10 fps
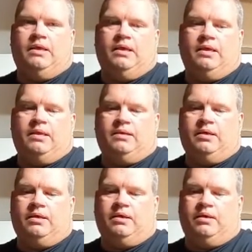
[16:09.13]
And
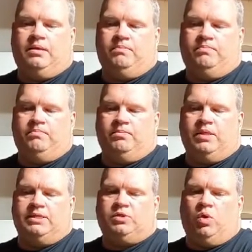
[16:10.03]
um,
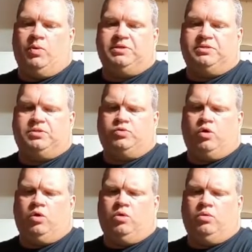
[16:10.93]
that's always the
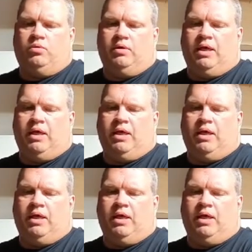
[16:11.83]
struggle